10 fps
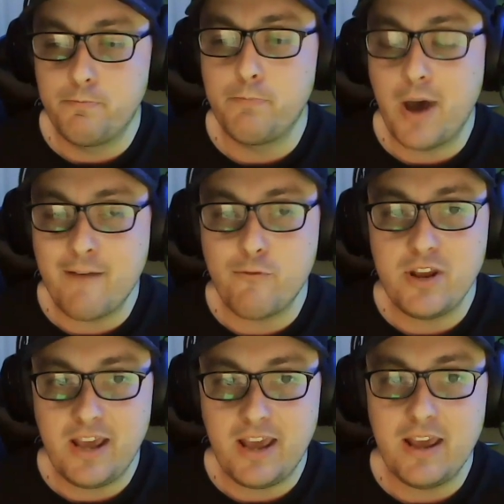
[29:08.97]
but every
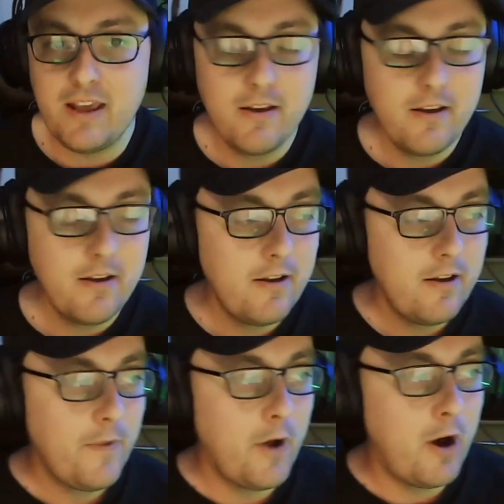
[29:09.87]
year
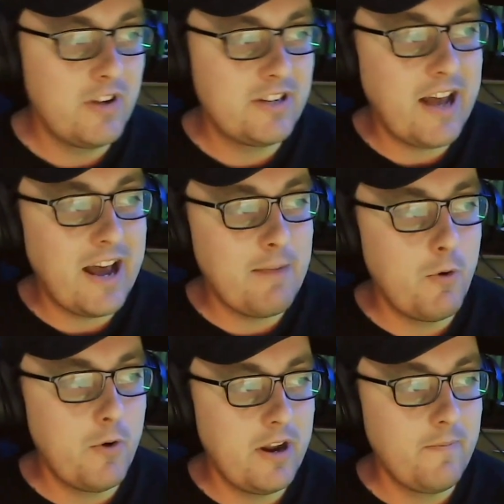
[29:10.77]
on the Saturday
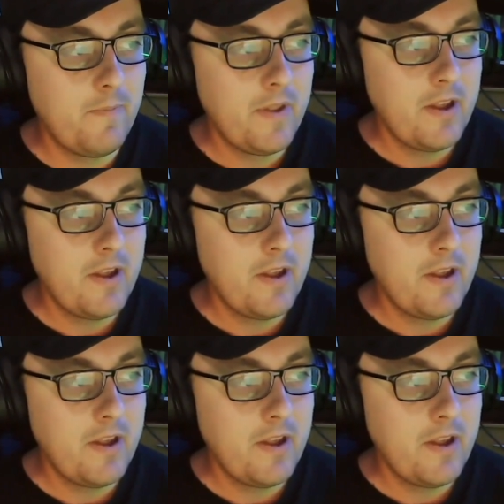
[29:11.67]
morning,